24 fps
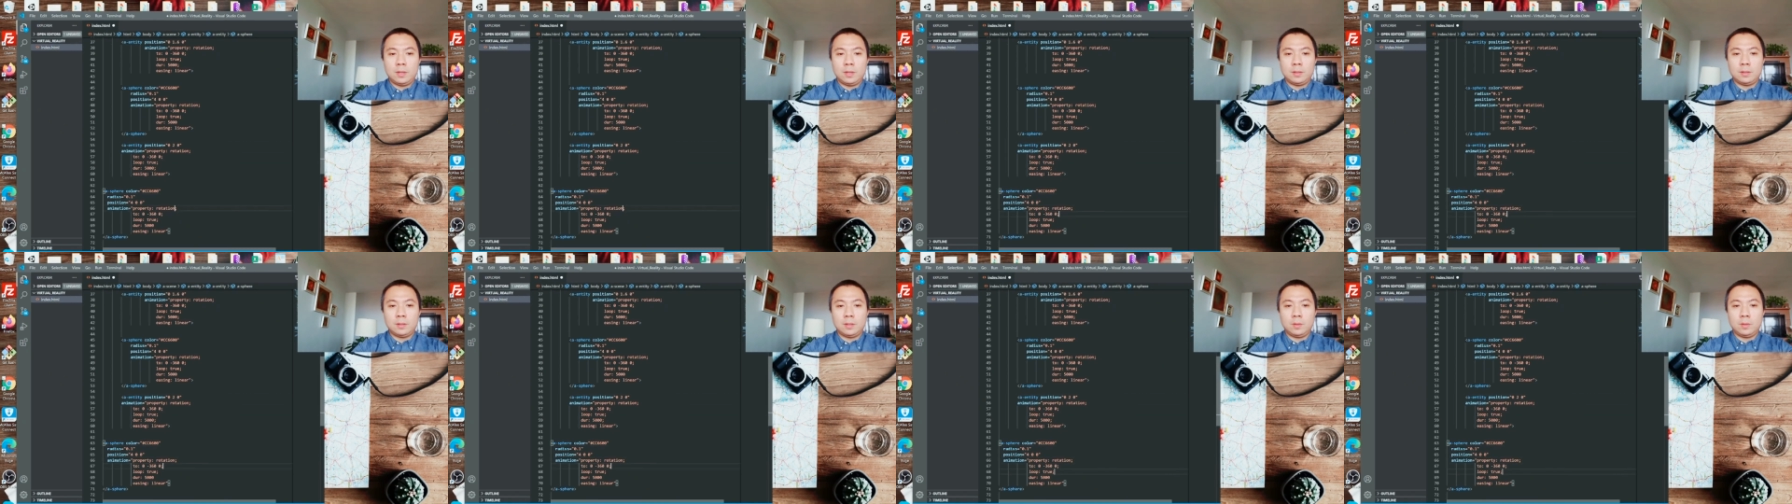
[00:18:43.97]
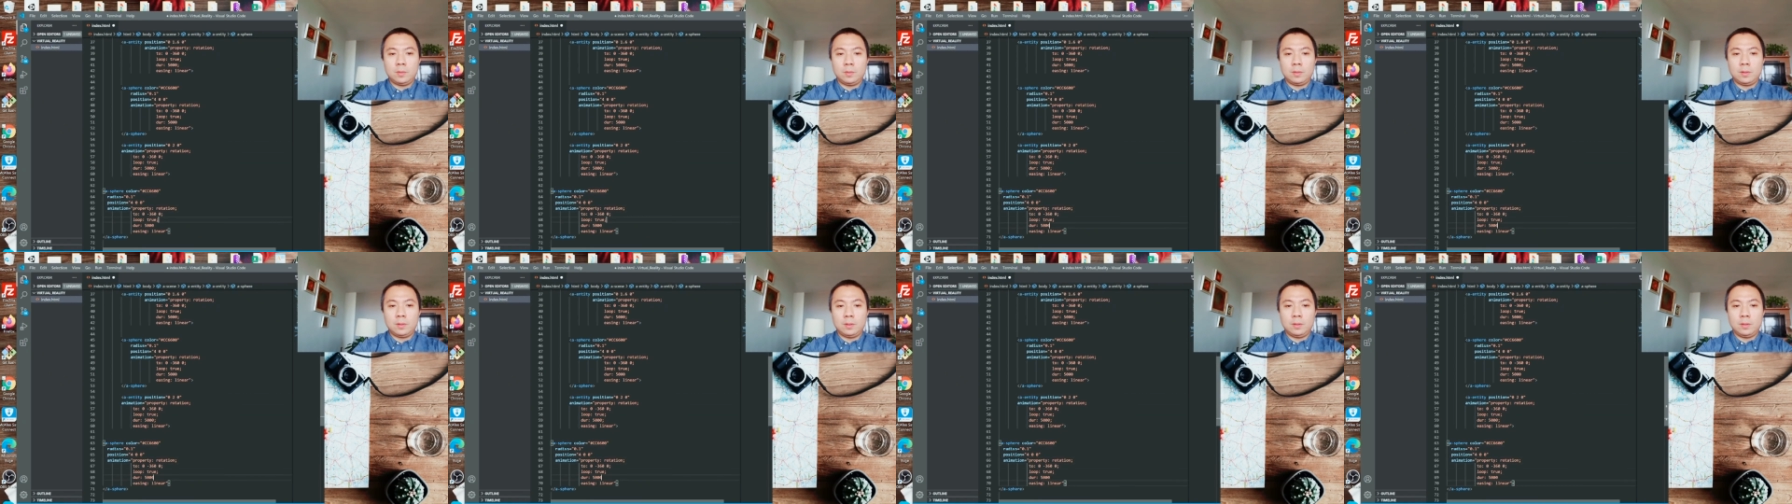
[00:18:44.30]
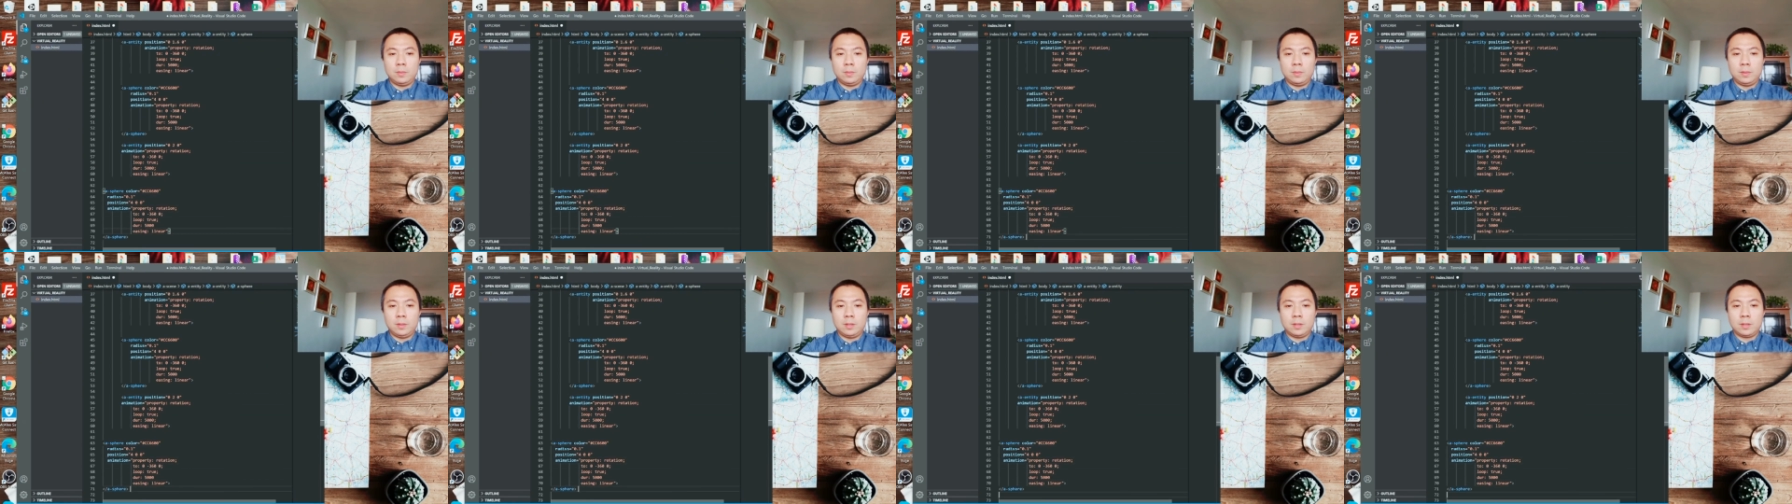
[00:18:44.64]
Then
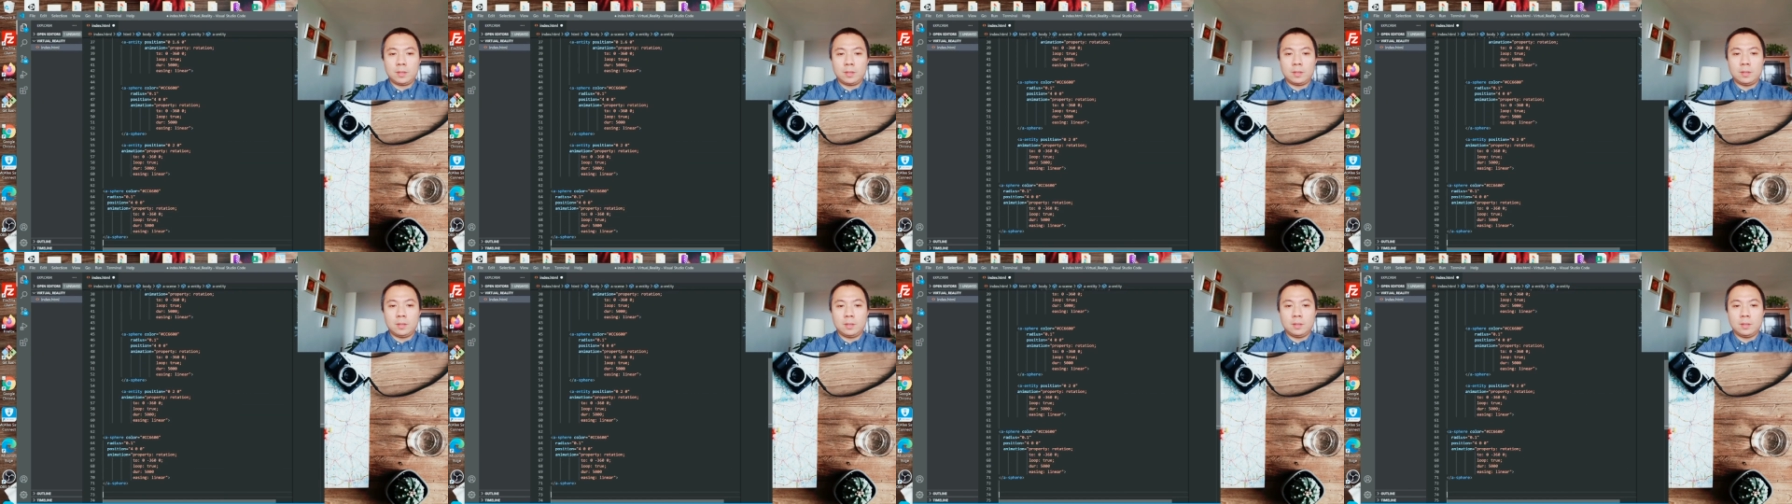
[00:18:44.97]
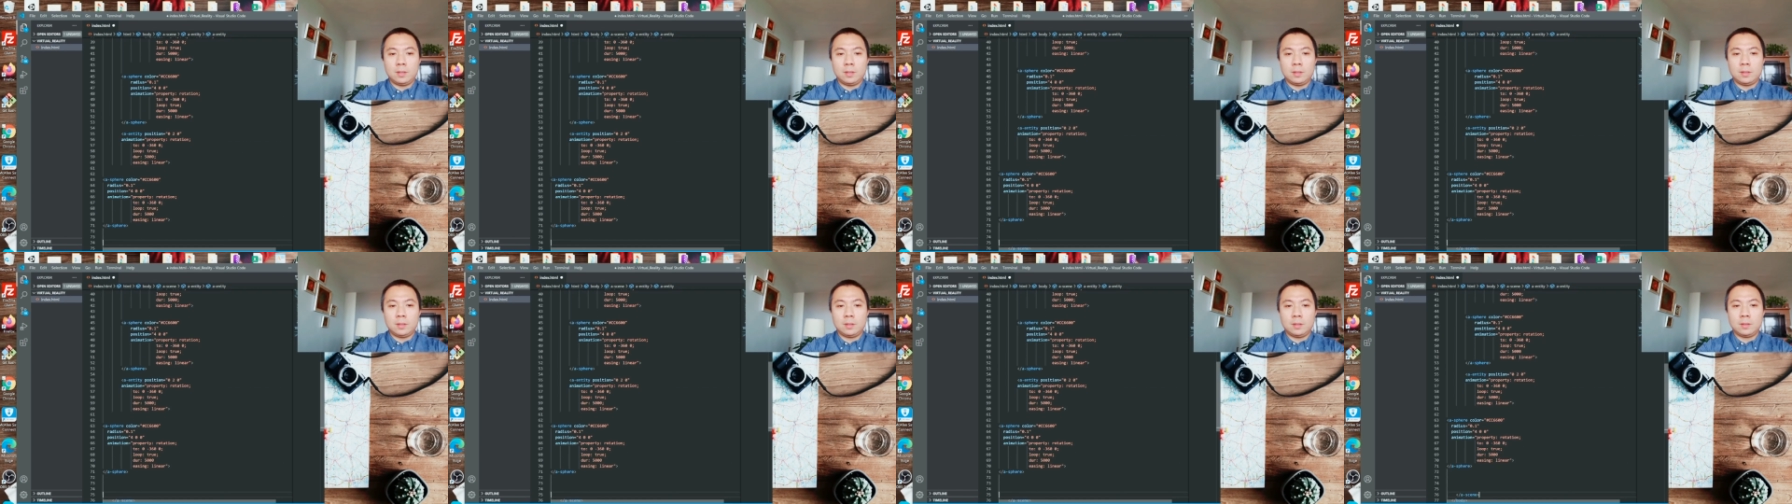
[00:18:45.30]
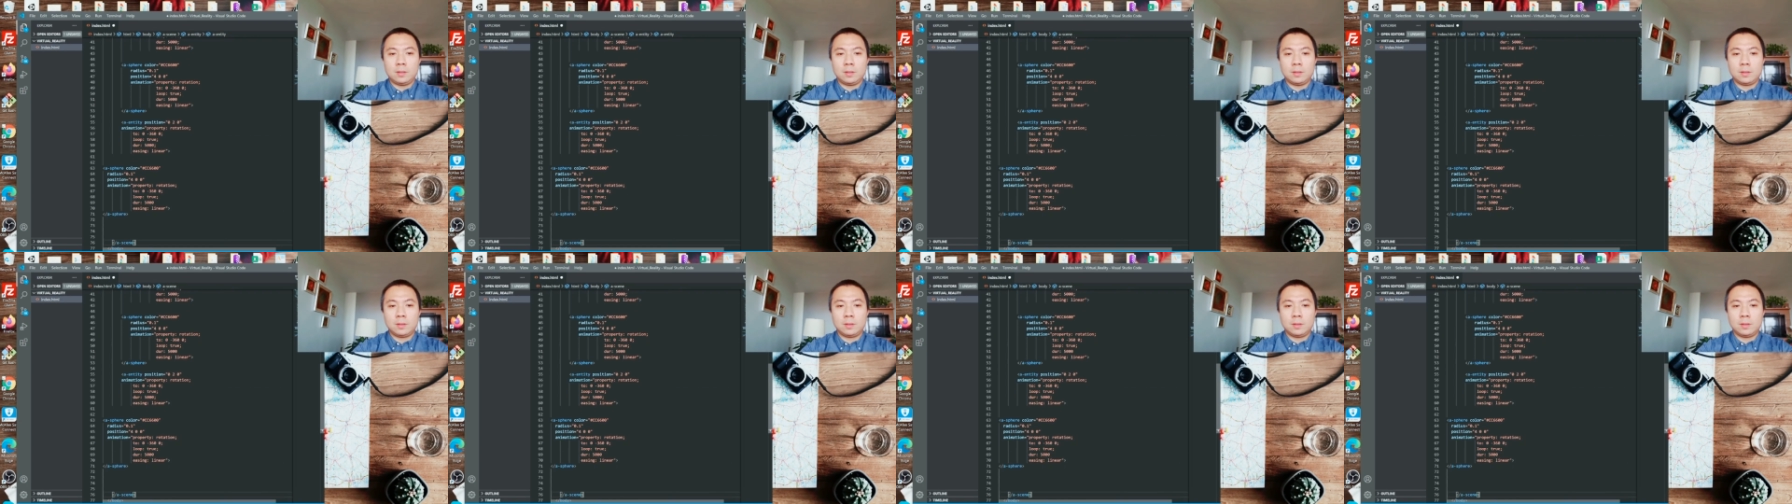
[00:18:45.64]
we are gonna